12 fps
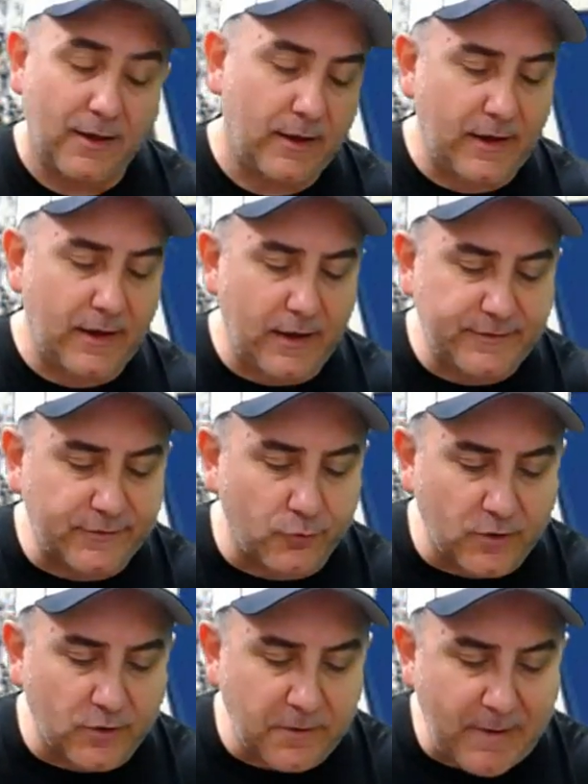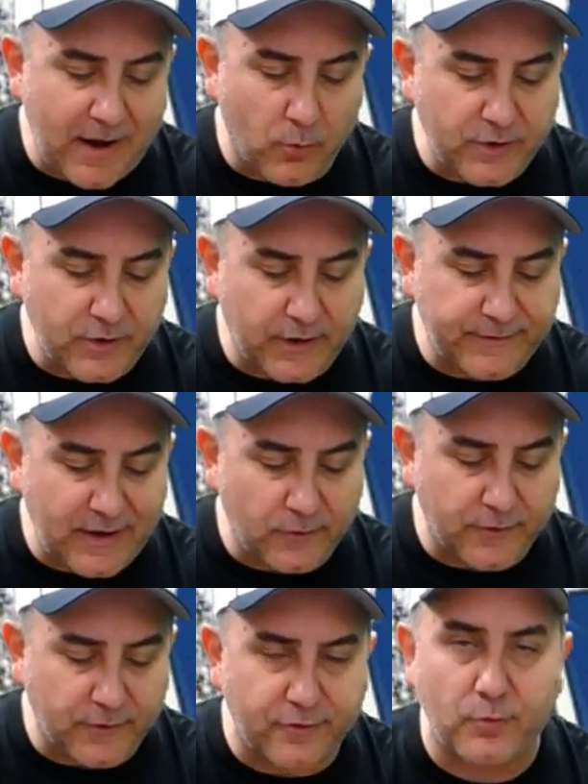It doesn't really matter when you get down
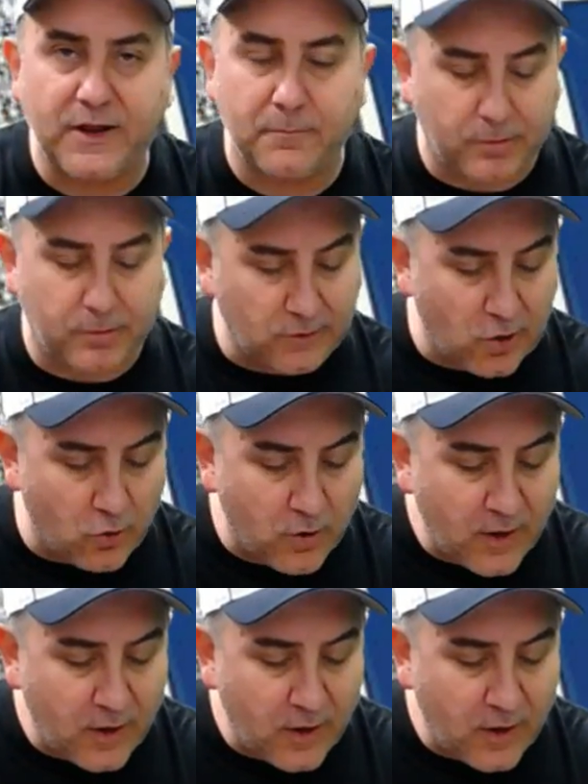to 3 and below.